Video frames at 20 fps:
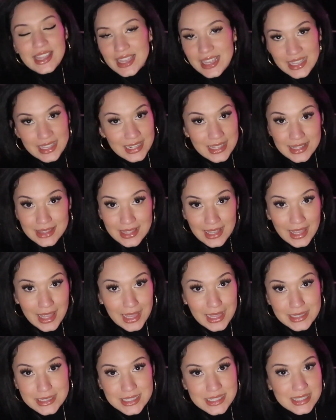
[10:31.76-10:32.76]

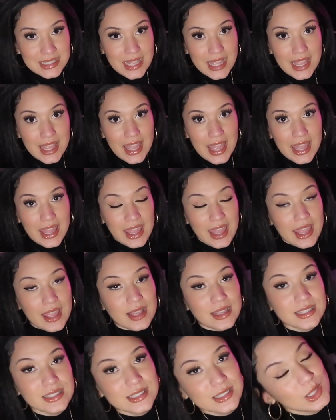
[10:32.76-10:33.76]
anything. Just say hey.
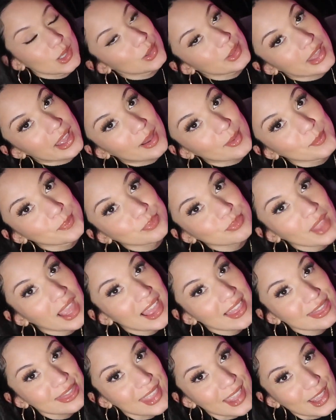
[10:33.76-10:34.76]
So yeah,
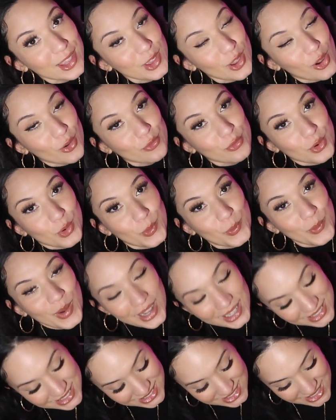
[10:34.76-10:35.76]
thank y'all for
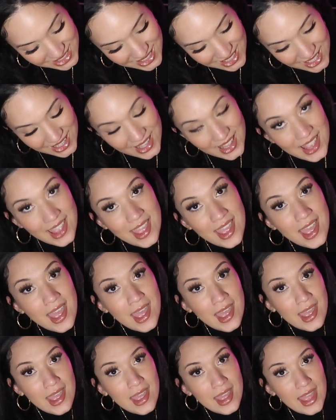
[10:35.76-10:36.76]
watching.
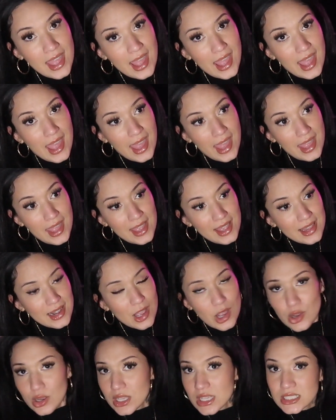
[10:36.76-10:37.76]
And
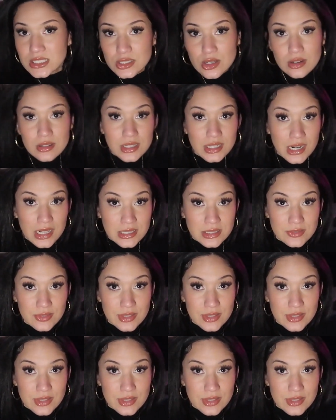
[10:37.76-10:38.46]
I'll catch y'all in the next